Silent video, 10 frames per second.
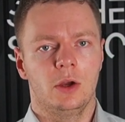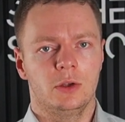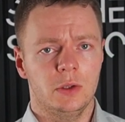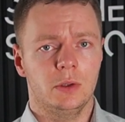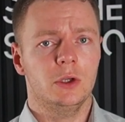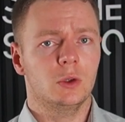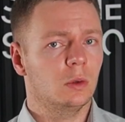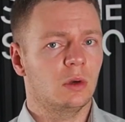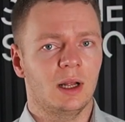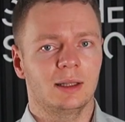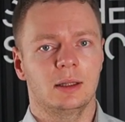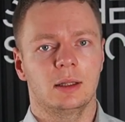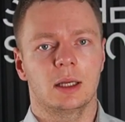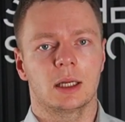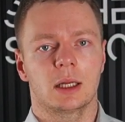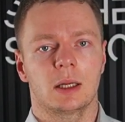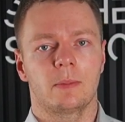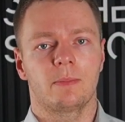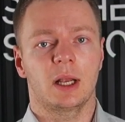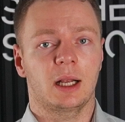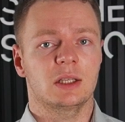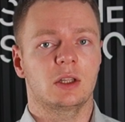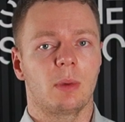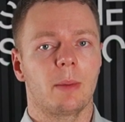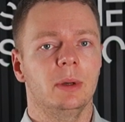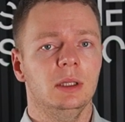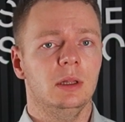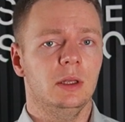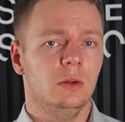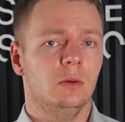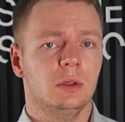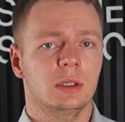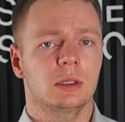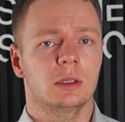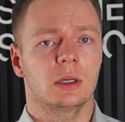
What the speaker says: This could run a custom embedded Linux,